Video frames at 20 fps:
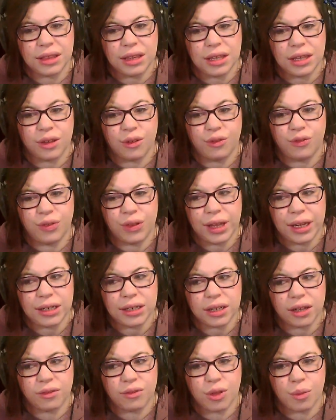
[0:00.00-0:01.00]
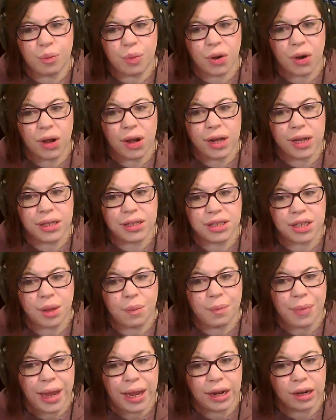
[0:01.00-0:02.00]
the flight of the bronze
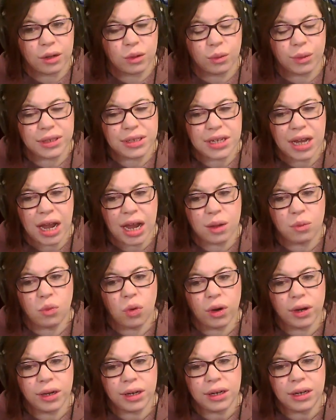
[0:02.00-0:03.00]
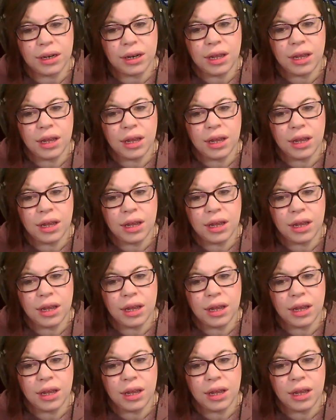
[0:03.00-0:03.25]
paired with time warden